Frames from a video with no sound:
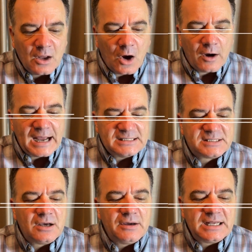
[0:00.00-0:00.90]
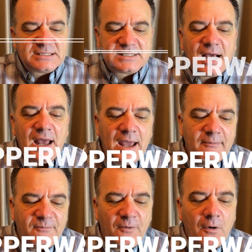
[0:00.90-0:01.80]
All right, so it is
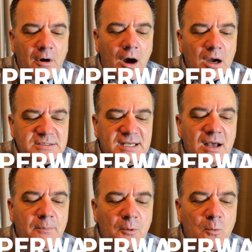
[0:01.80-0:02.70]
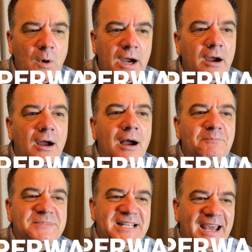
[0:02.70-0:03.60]
time for our Tupperware
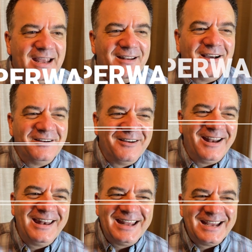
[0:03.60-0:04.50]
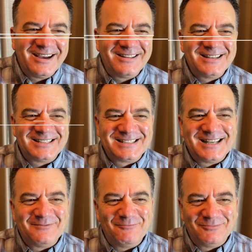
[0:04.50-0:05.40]
update. Are you ready to hear
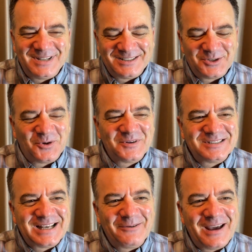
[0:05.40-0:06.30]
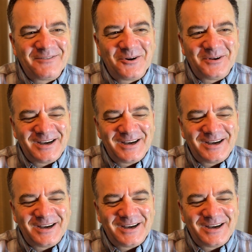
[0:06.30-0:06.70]
the totals that we have going